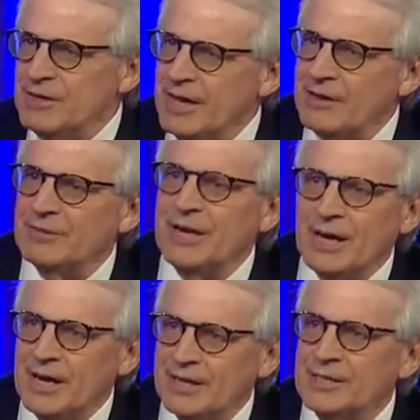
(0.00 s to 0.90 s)
you have an
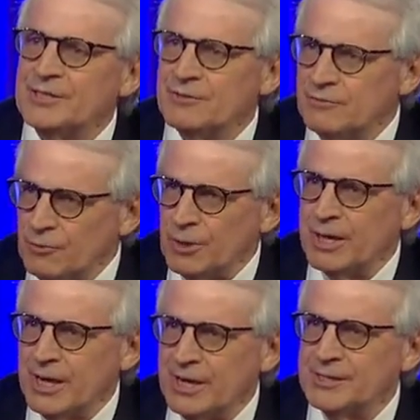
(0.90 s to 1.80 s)
honest
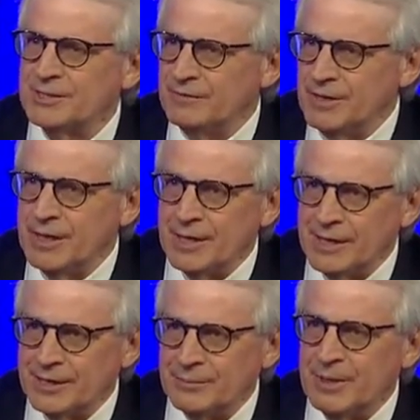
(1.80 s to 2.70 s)
forecast of the
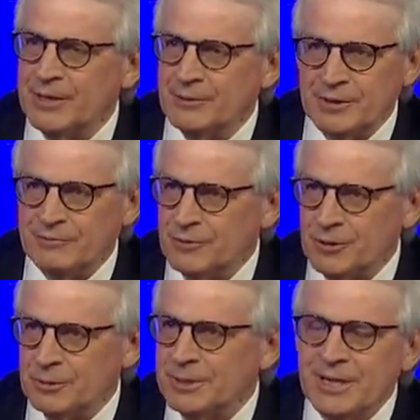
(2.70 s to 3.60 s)
economy going
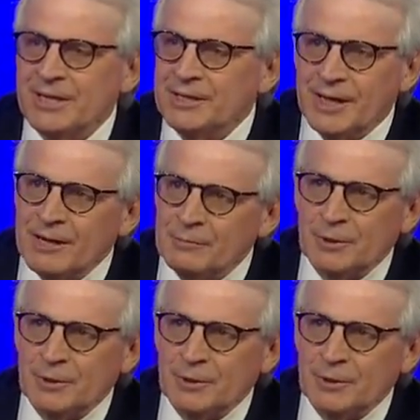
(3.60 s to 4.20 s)
forward, not rosy.